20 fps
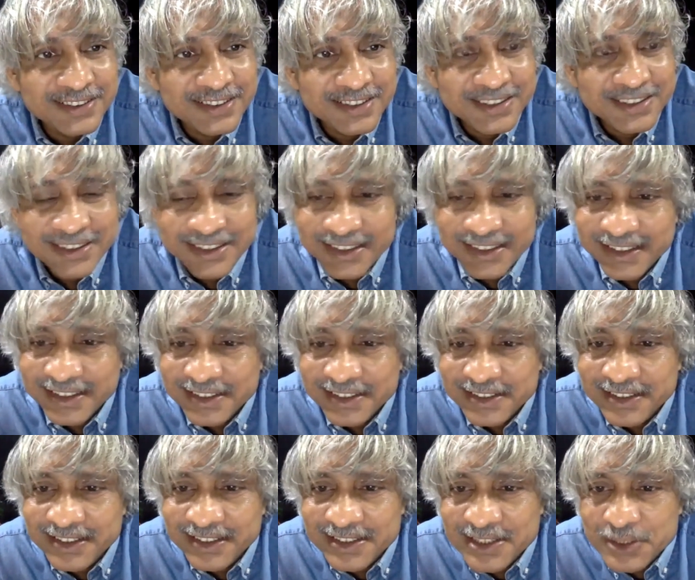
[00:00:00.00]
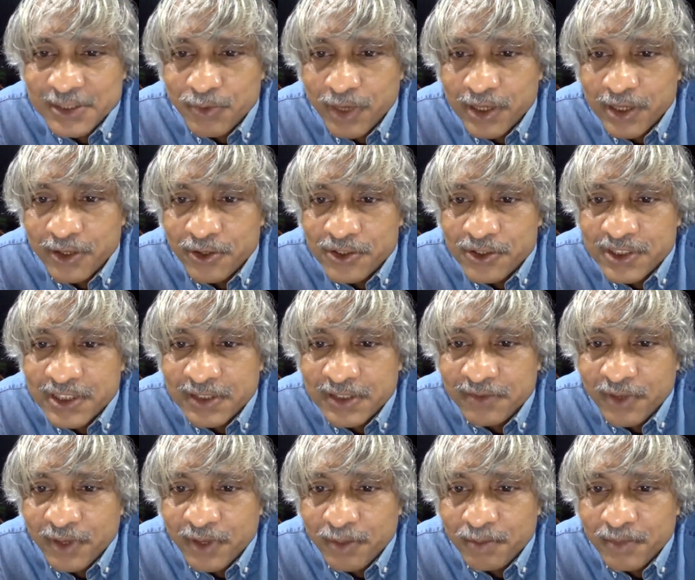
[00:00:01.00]
This is one question from
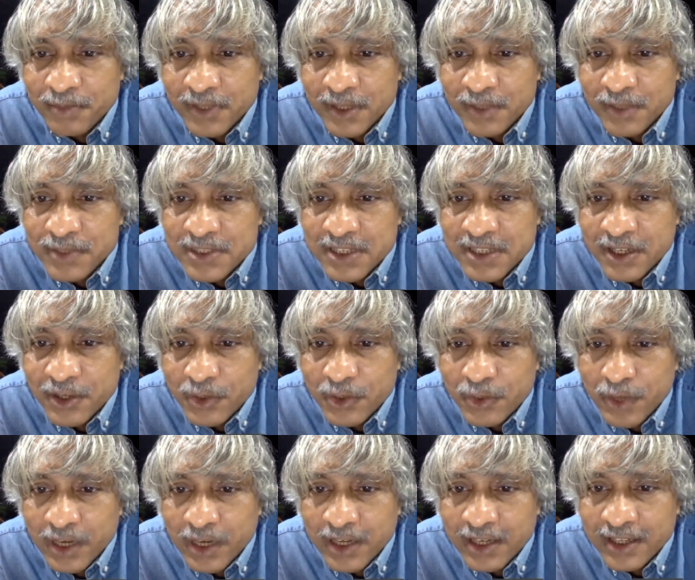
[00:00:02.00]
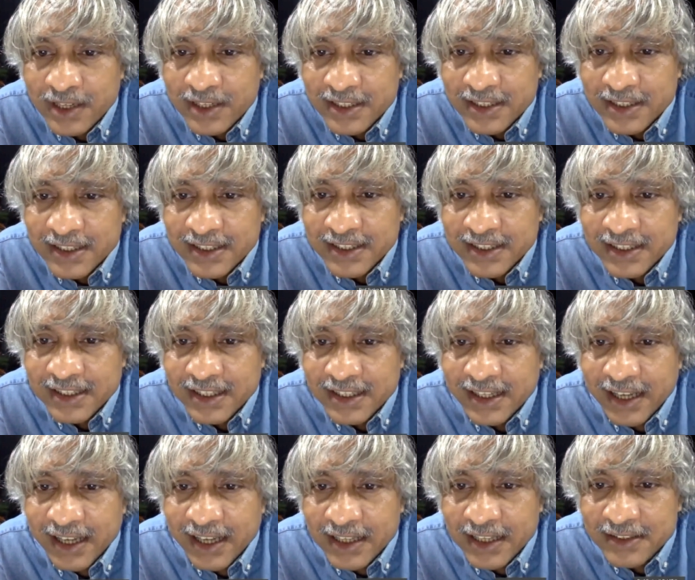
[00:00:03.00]
uh, Mr. Agrawal. And
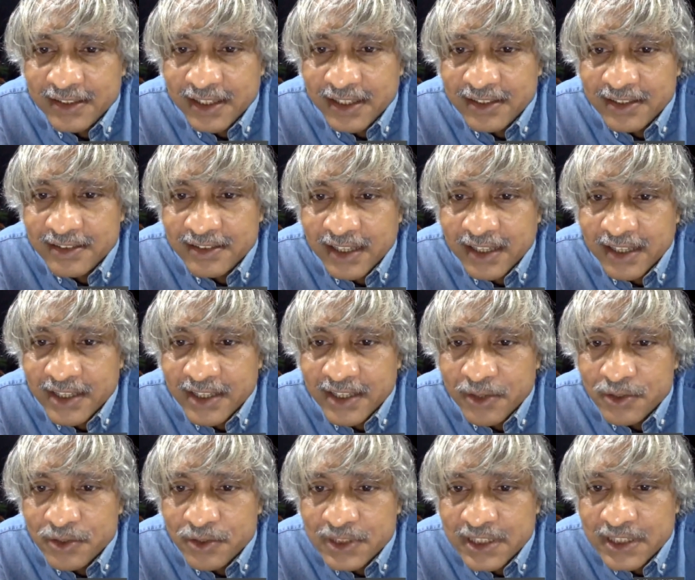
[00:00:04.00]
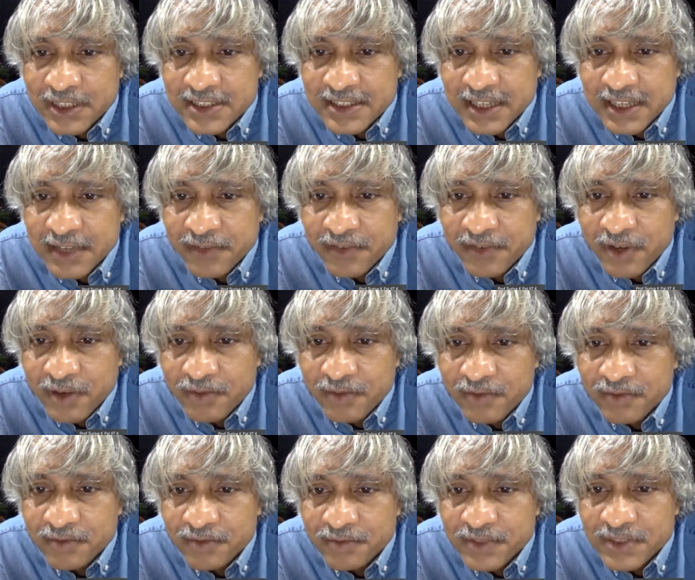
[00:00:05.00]
then other question is there from Mr.